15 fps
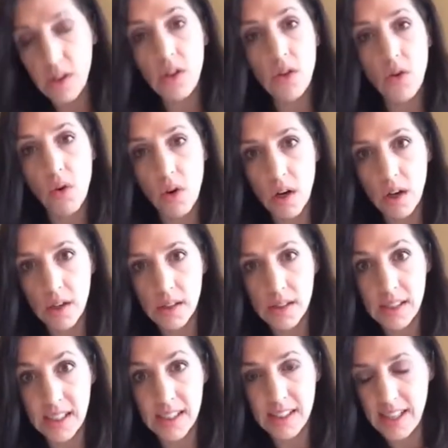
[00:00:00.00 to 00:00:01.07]
your
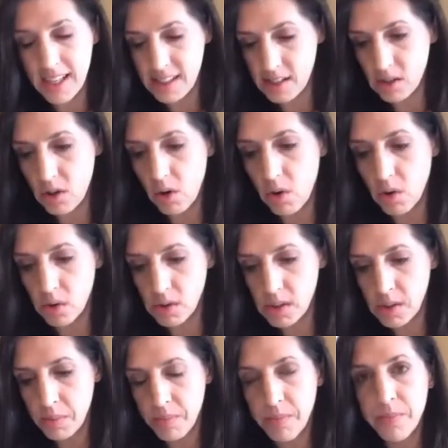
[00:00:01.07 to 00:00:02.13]
success
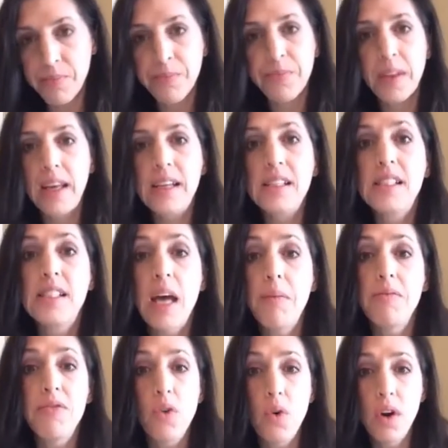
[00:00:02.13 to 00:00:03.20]
goals.
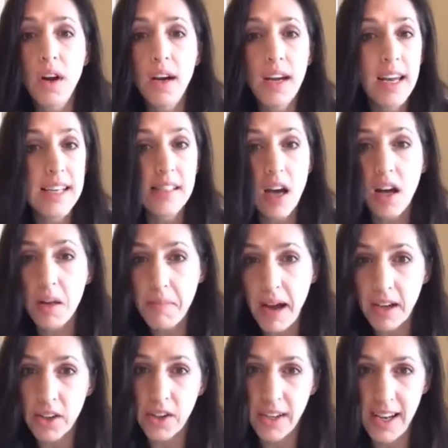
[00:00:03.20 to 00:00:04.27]
Step four is all
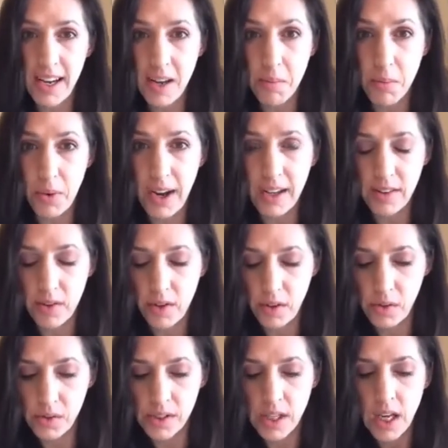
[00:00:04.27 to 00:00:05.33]
about creating
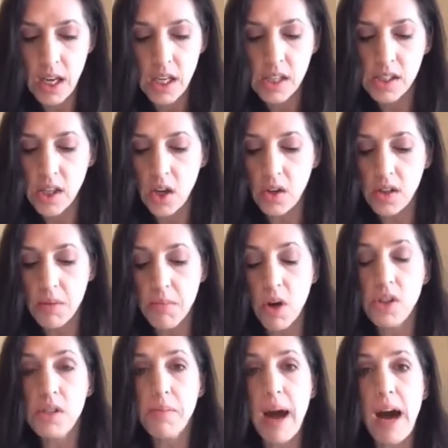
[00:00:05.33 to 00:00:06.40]
breakthroughs. So, the
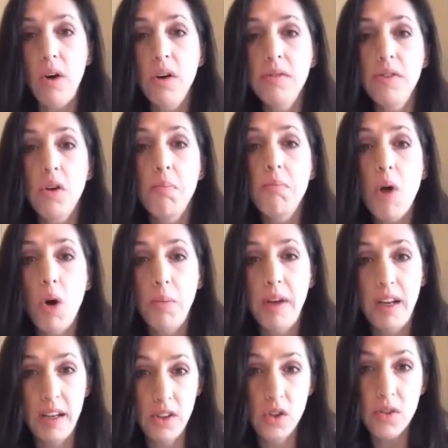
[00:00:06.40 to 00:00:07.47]
most powerful moment
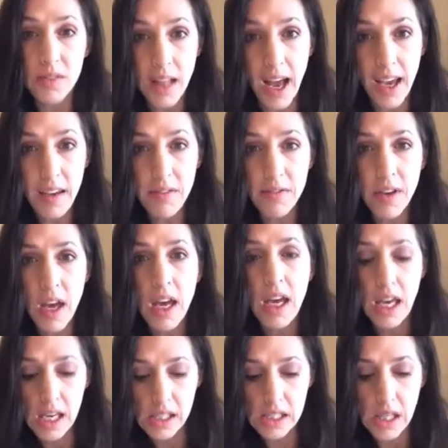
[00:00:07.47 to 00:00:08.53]
in your life
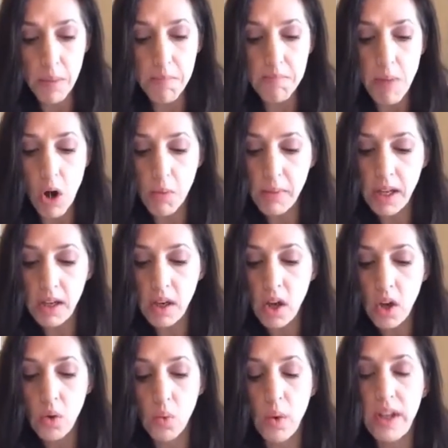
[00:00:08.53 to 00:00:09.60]
is the moment
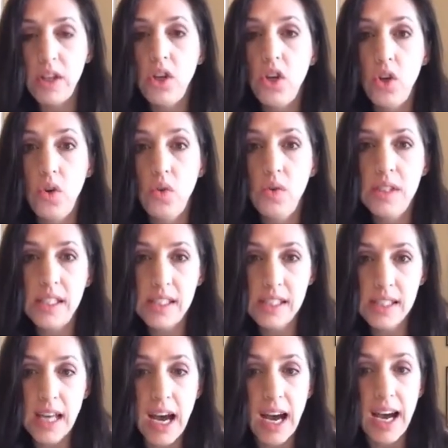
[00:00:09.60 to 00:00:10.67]
when you
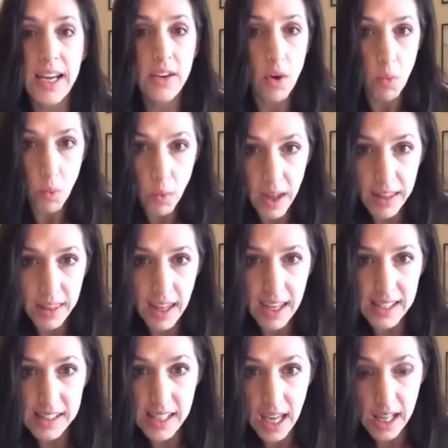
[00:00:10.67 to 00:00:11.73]
decide with
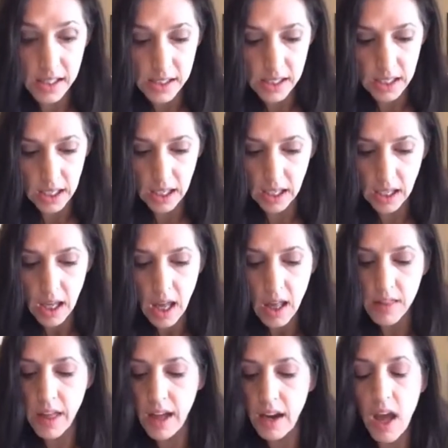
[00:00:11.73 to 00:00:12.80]
intensity
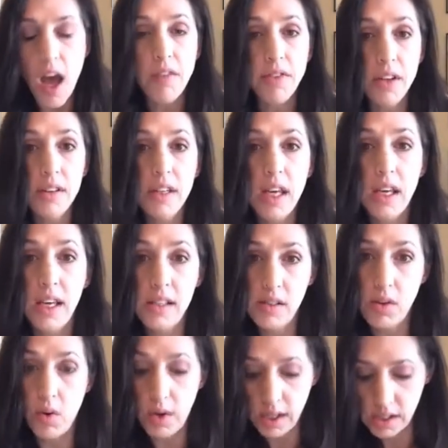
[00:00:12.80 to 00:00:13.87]
that everything is
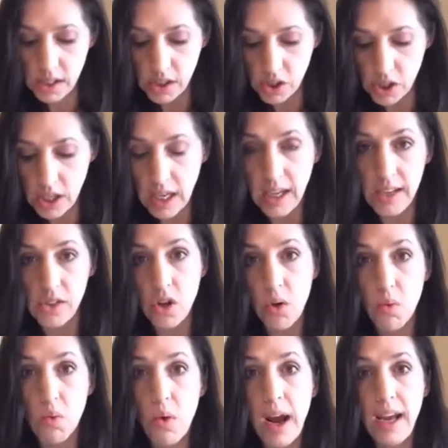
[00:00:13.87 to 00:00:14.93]
going to change
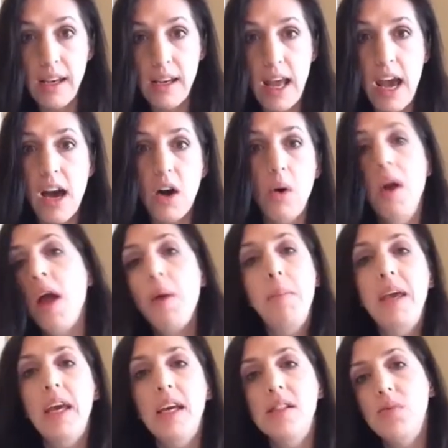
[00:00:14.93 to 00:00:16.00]
right now.
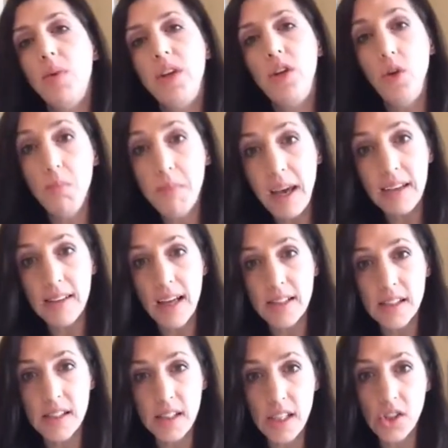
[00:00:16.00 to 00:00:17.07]
Because when you make that
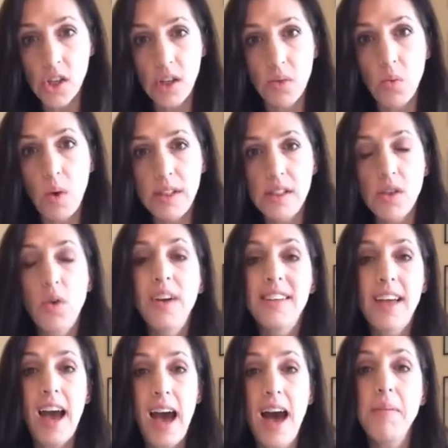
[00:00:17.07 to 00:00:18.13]
decision, what's going
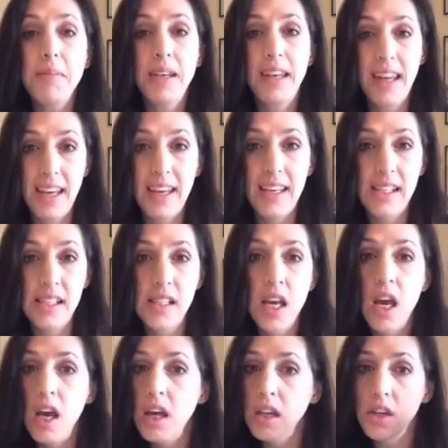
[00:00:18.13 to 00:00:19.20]
to happen is
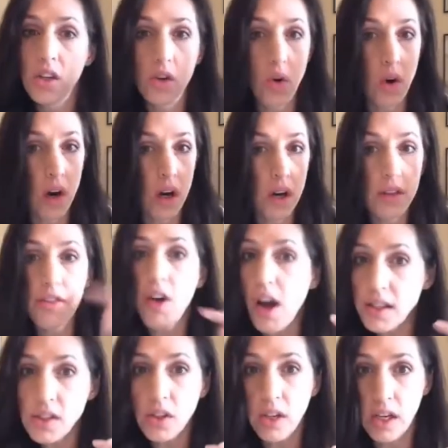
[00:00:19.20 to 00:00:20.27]
your
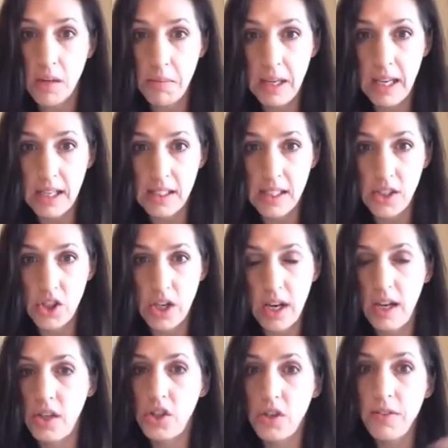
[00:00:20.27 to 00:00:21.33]
thoughts are going to begin to
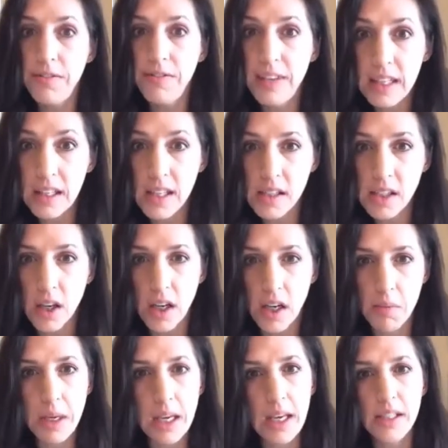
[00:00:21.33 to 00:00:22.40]
change, your feelings are going
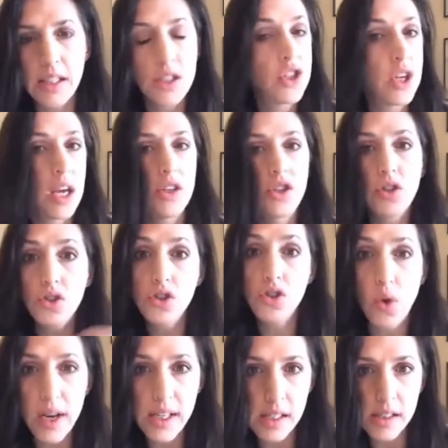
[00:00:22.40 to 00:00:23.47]
to begin to change, your
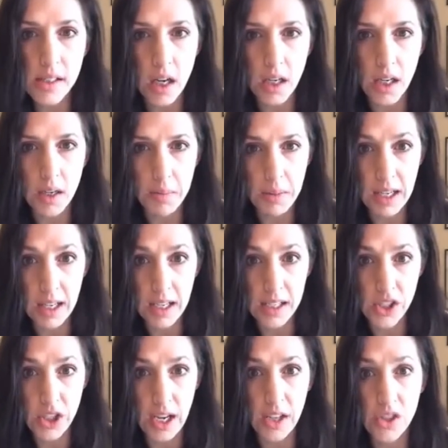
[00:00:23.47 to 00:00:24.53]
choices are going to begin to
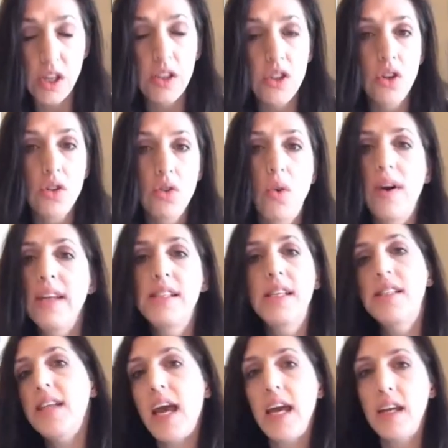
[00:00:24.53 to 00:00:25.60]
change, and you're going
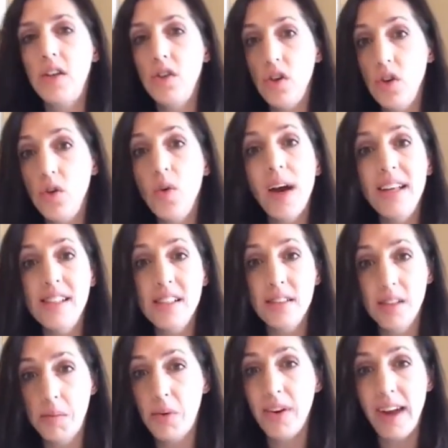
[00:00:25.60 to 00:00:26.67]
to take new and
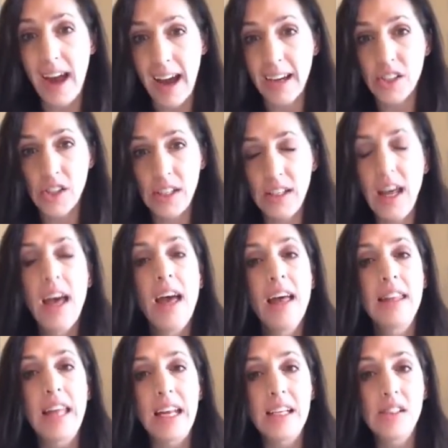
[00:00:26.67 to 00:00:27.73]
deliberate action
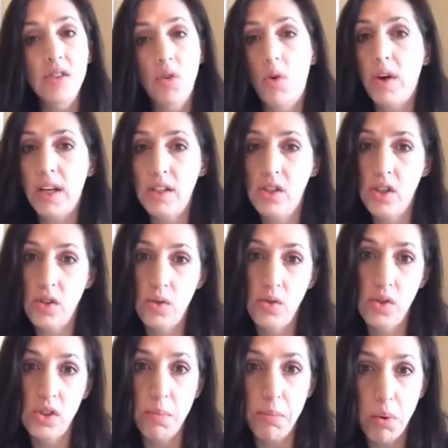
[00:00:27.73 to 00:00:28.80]
that is going to
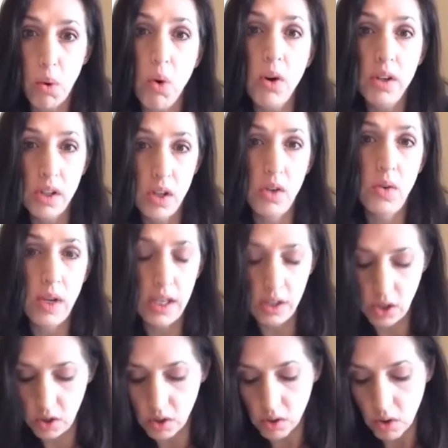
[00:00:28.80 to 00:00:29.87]
support you
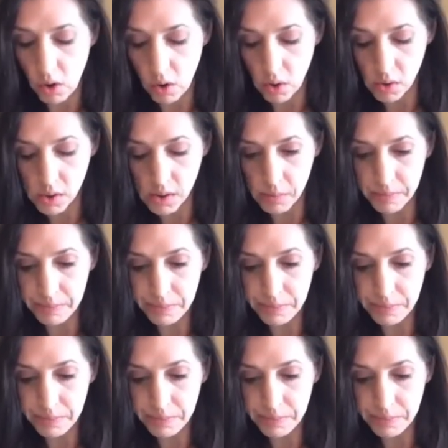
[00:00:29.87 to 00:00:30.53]
in your goals.